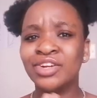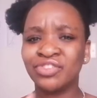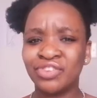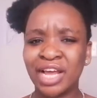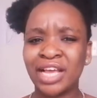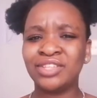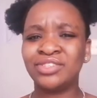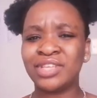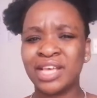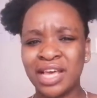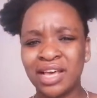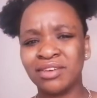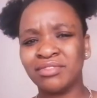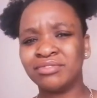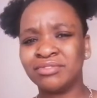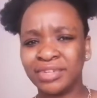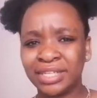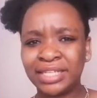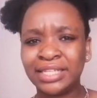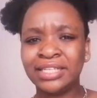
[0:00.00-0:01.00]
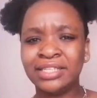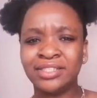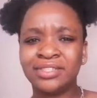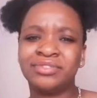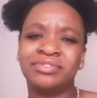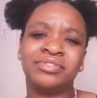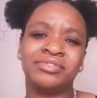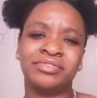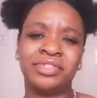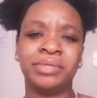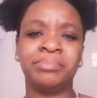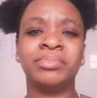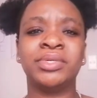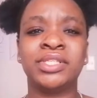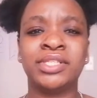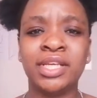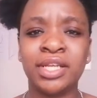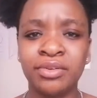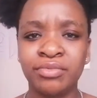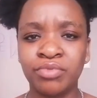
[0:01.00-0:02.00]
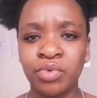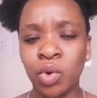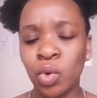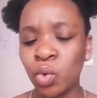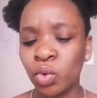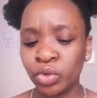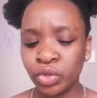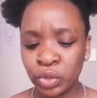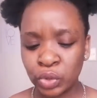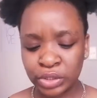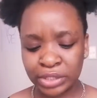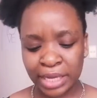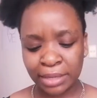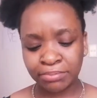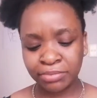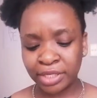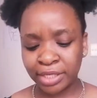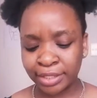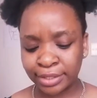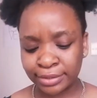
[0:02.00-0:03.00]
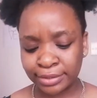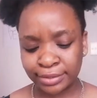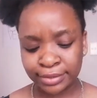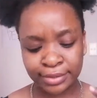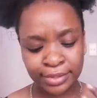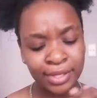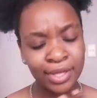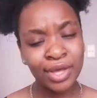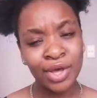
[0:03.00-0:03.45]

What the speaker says: Try to have at least 50% for all your subjects.